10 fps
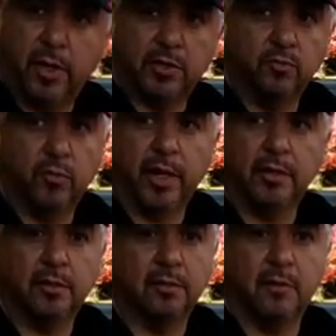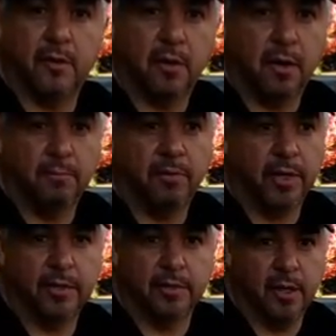Which raises all the car
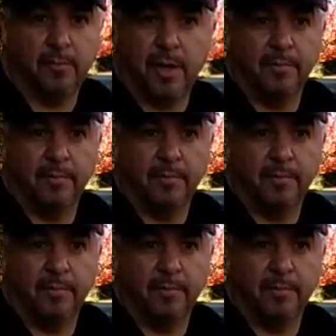prices up.